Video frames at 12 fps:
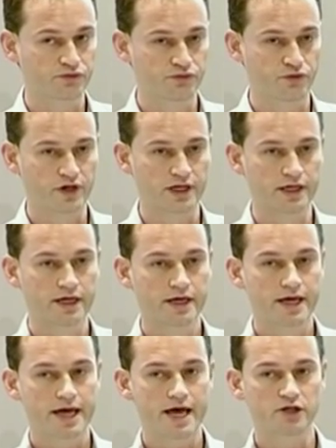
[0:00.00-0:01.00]
free
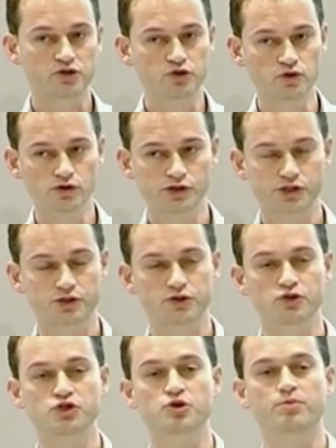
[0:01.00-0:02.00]
tools
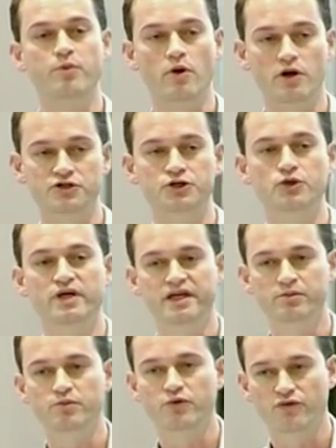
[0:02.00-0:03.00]
to support you
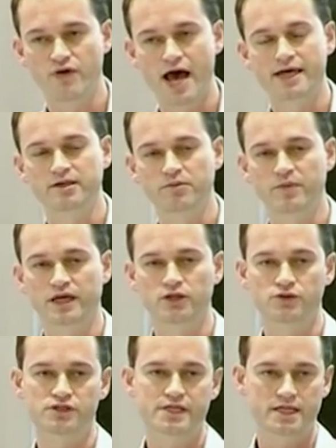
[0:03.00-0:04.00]
in providing pain
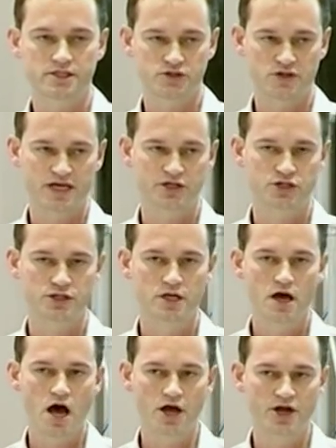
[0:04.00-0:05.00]
neuroscience education
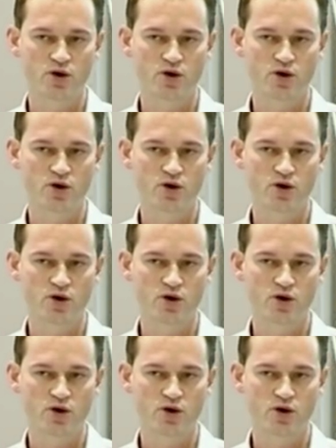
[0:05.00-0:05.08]
on